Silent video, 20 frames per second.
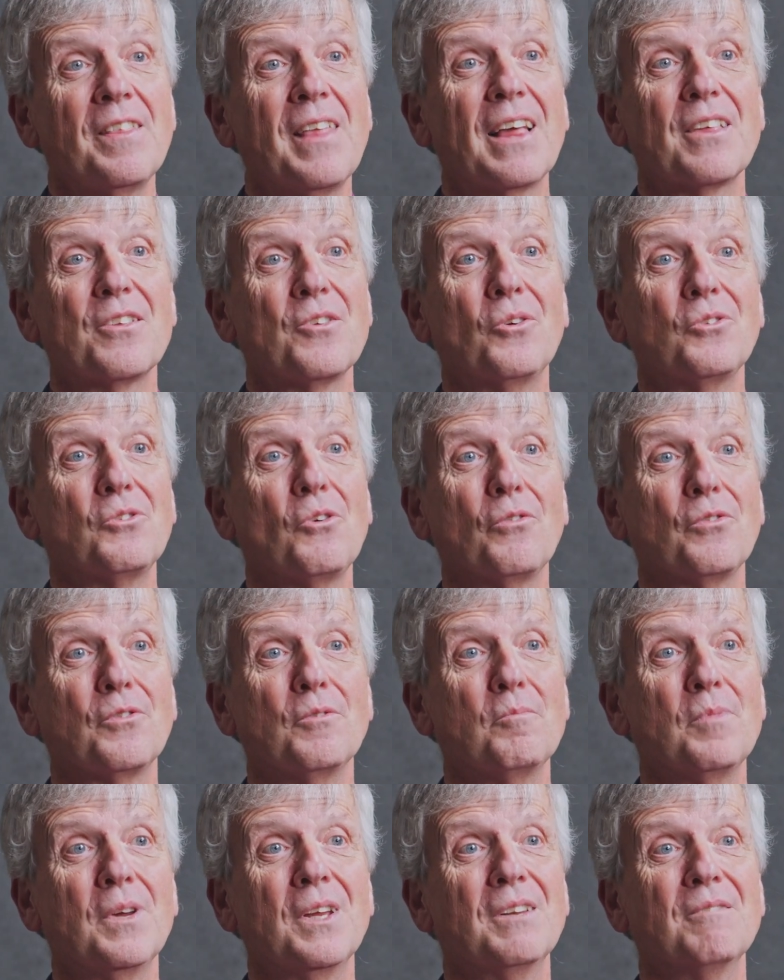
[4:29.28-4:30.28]
that's not
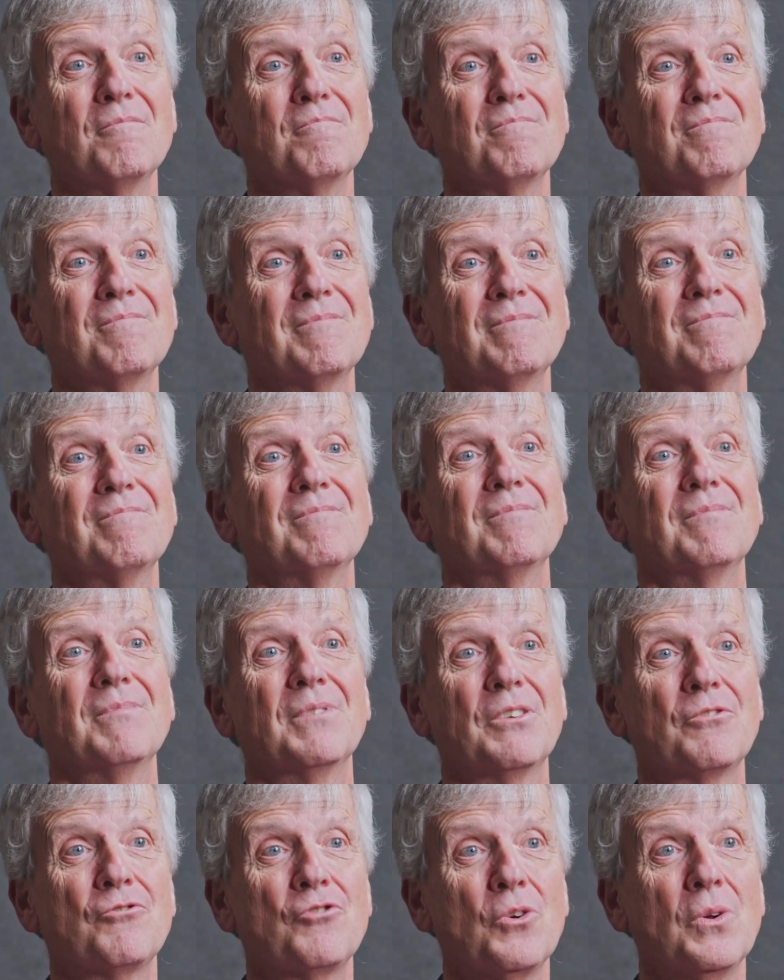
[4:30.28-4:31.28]
often
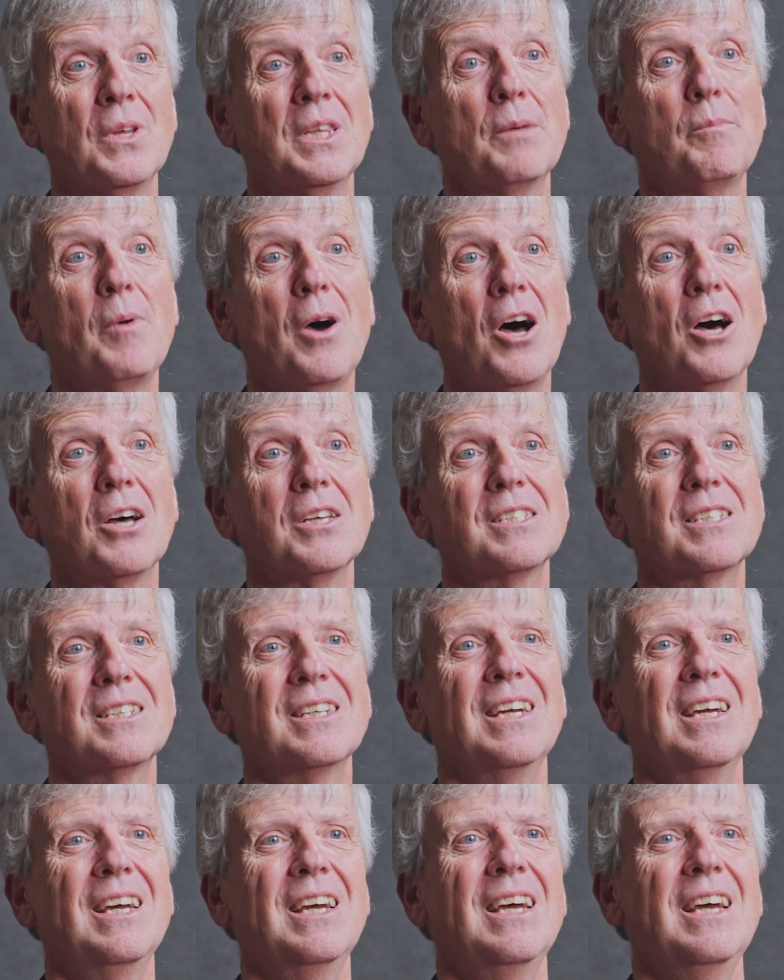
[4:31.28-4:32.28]
been true in the past.
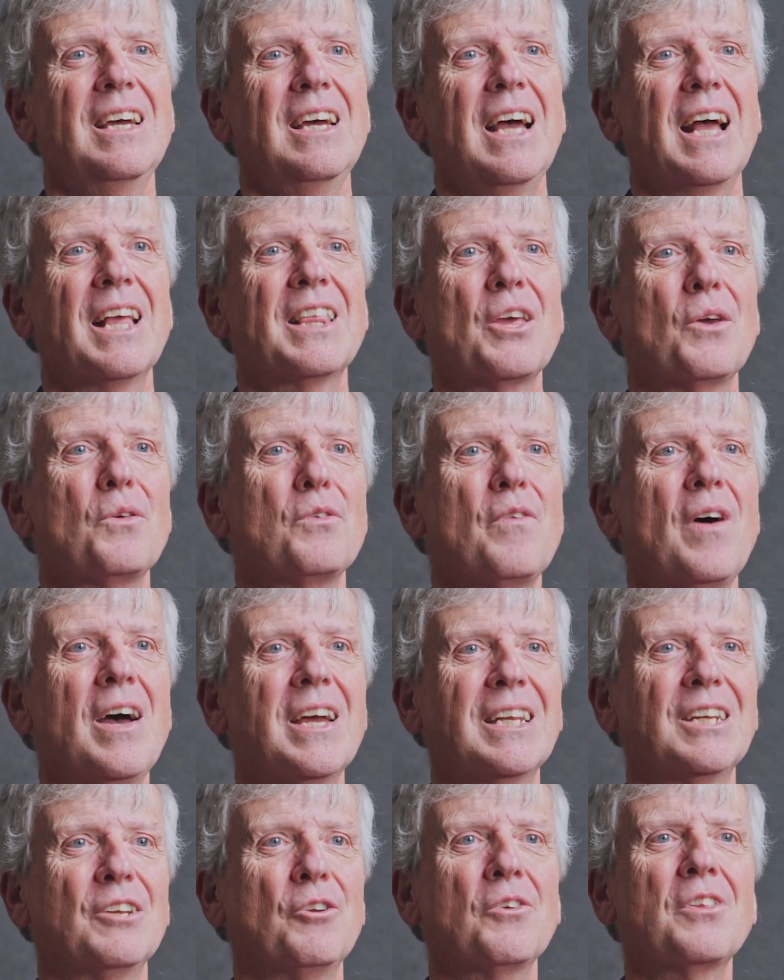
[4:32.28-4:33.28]
And so it's
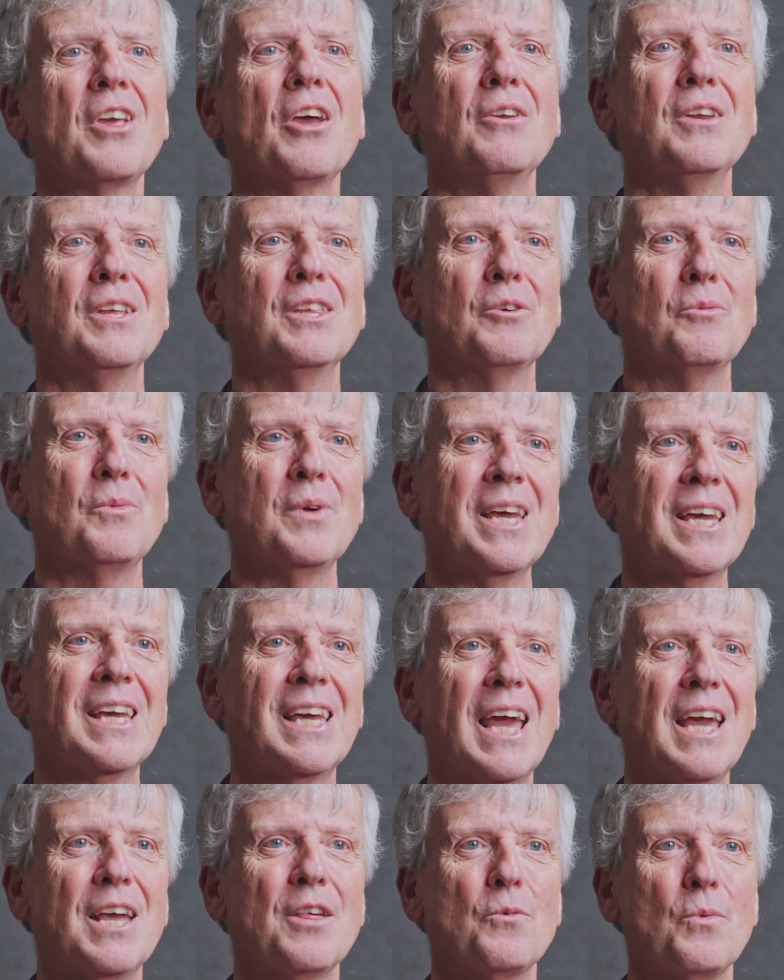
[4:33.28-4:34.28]
vital not only that we
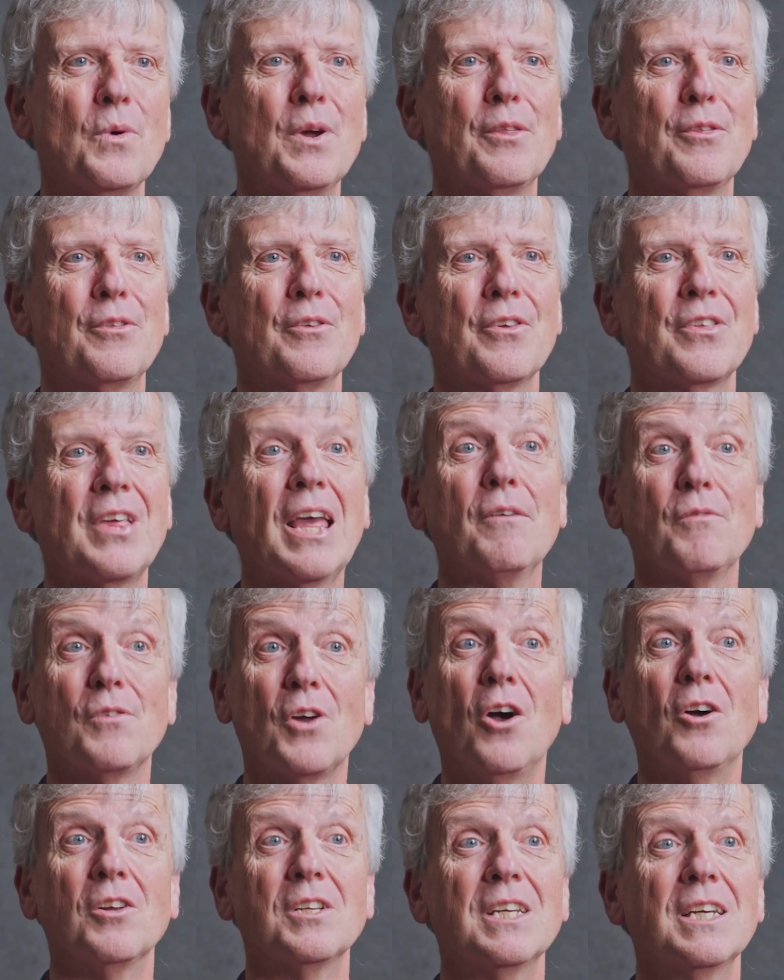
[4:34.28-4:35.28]
engage with
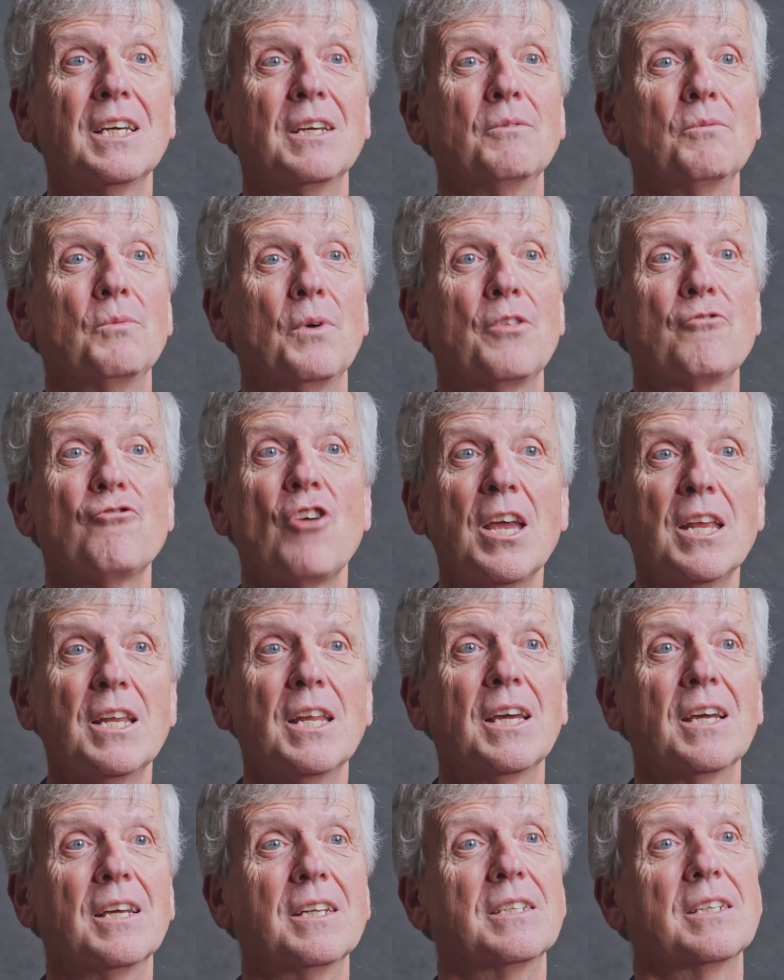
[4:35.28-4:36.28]
safeguarding and with
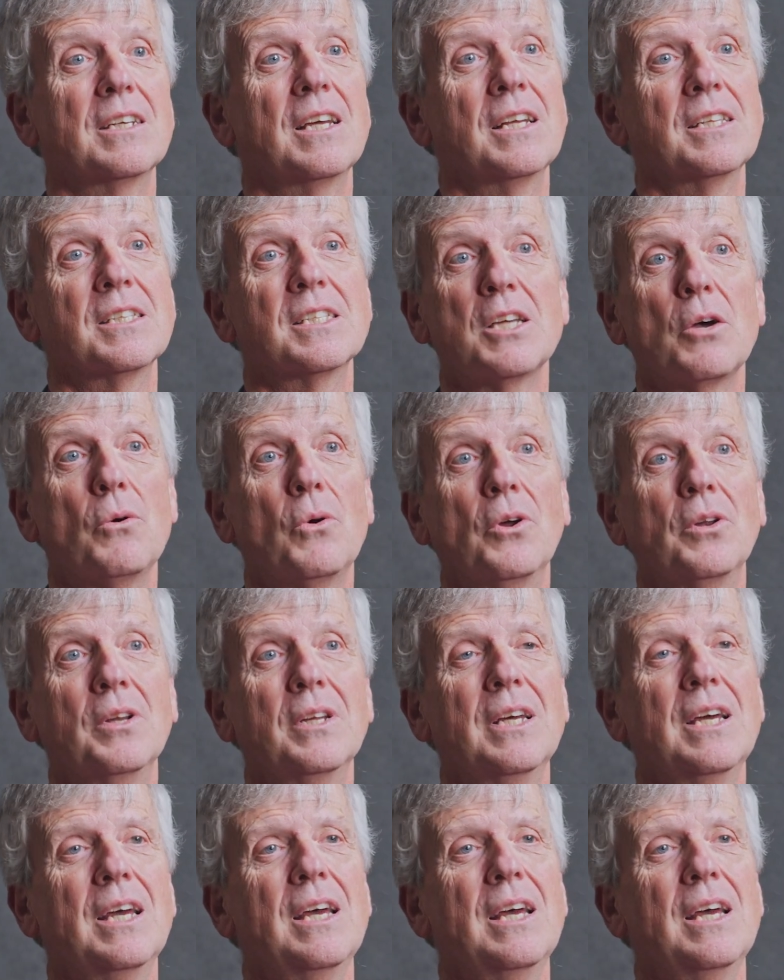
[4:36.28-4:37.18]
training and so on,